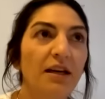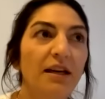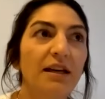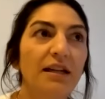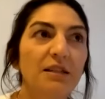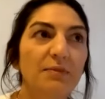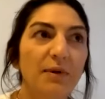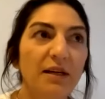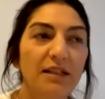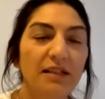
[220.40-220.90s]

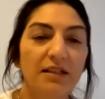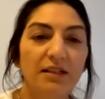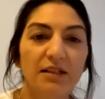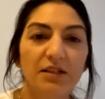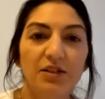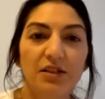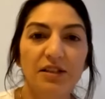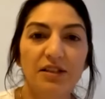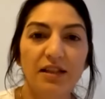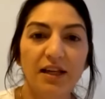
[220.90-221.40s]
it's basically
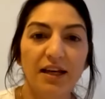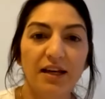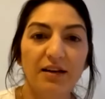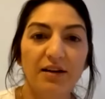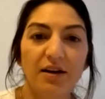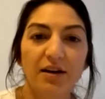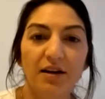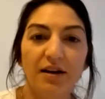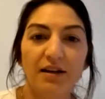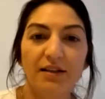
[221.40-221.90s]
just like
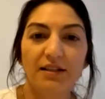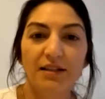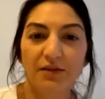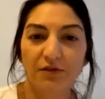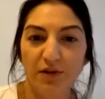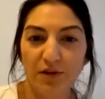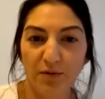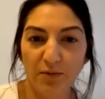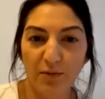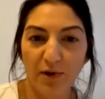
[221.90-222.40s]
a
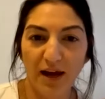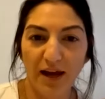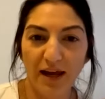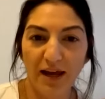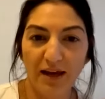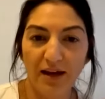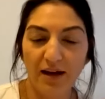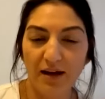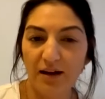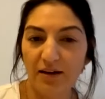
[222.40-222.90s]
different
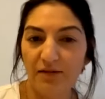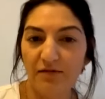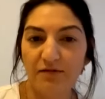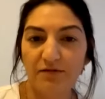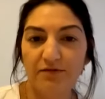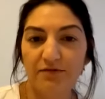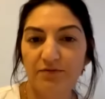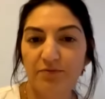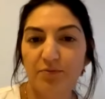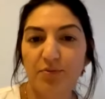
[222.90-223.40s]
way of
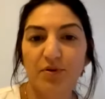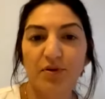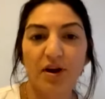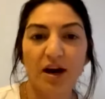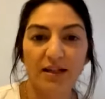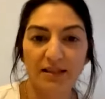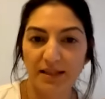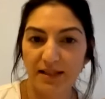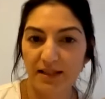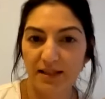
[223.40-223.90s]

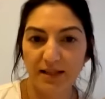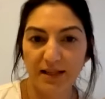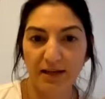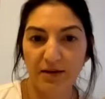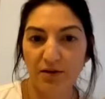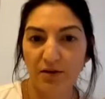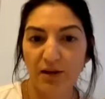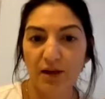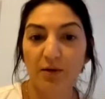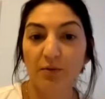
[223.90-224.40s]

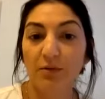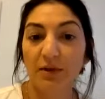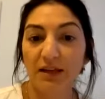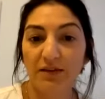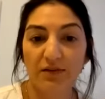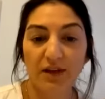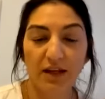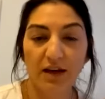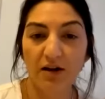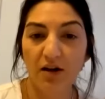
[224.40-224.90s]
processing or like
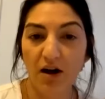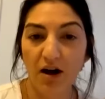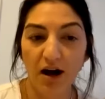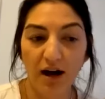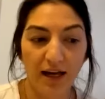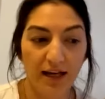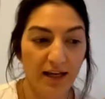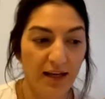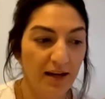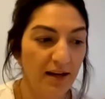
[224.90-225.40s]
weaving
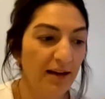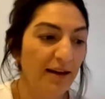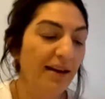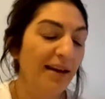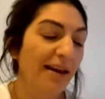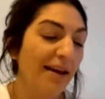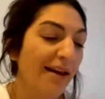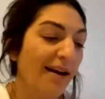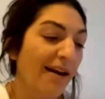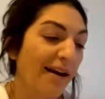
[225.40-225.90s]
cotton.
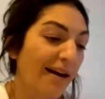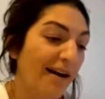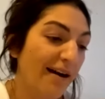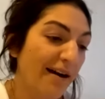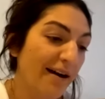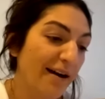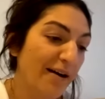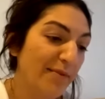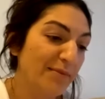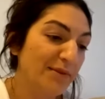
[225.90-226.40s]

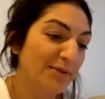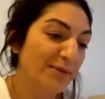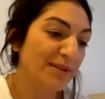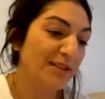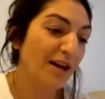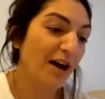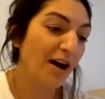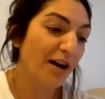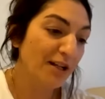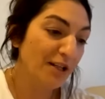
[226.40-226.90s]
Um, so it's
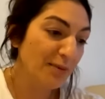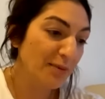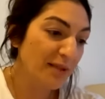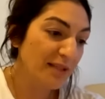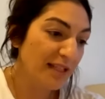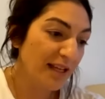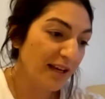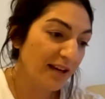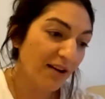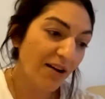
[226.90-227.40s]

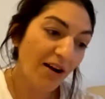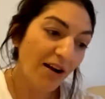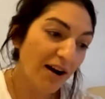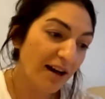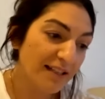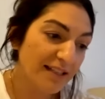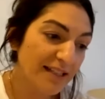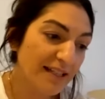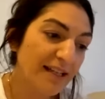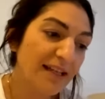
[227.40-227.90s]
100%
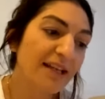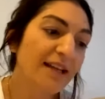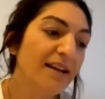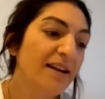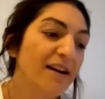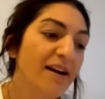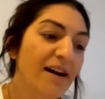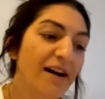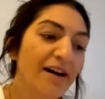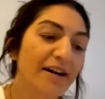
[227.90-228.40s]
cotton.
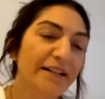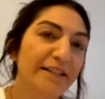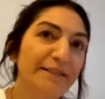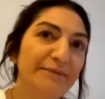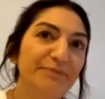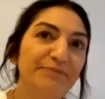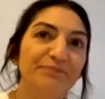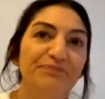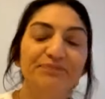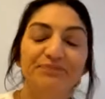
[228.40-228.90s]

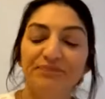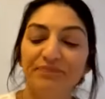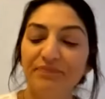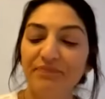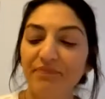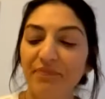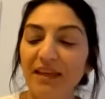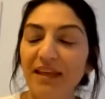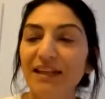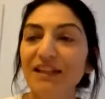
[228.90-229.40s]
Um,
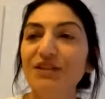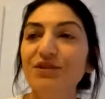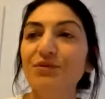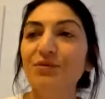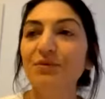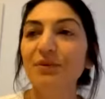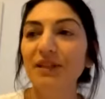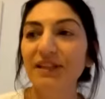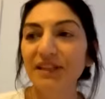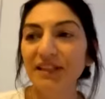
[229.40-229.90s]
it's
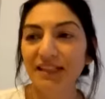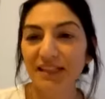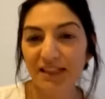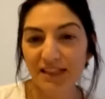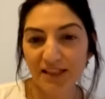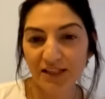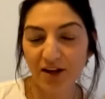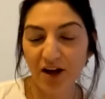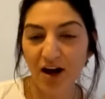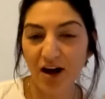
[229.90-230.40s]
really
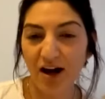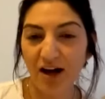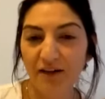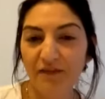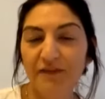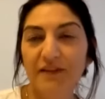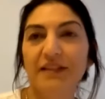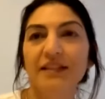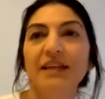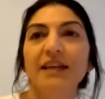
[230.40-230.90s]

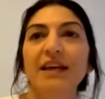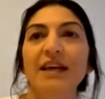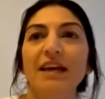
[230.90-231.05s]
soft